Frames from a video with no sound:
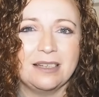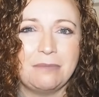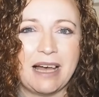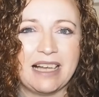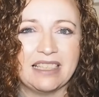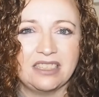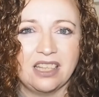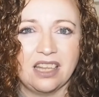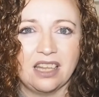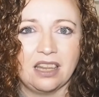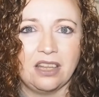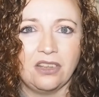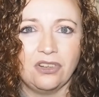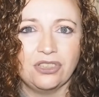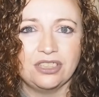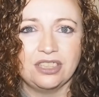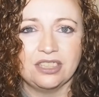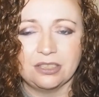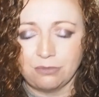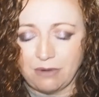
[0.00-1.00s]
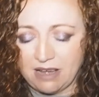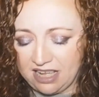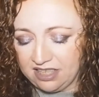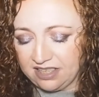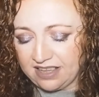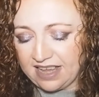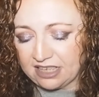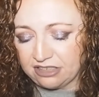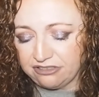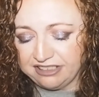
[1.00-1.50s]
back to the looks as well
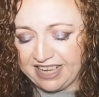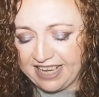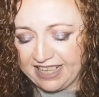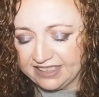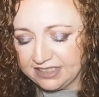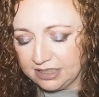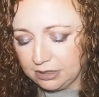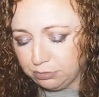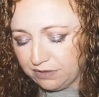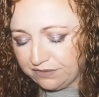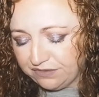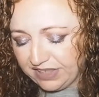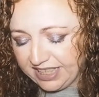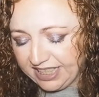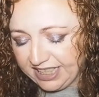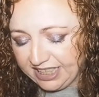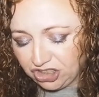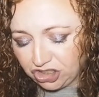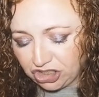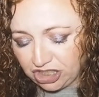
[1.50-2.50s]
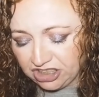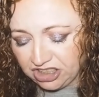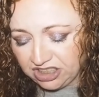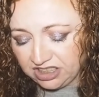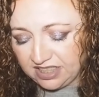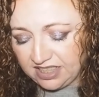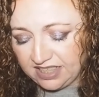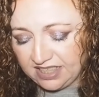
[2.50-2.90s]
that I created with each in